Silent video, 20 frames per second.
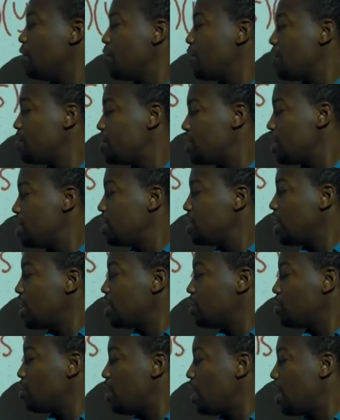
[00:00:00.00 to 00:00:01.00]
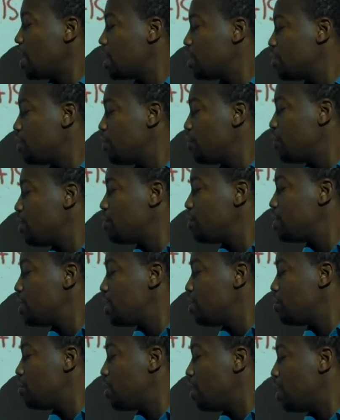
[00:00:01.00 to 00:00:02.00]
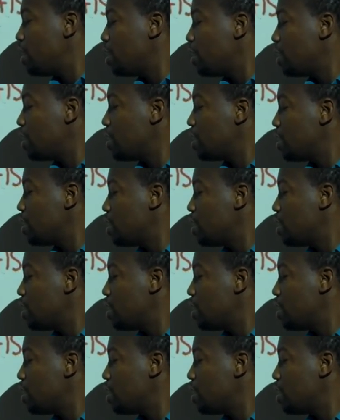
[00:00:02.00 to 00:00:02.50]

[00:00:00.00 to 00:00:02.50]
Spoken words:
15 times y gives me 15y.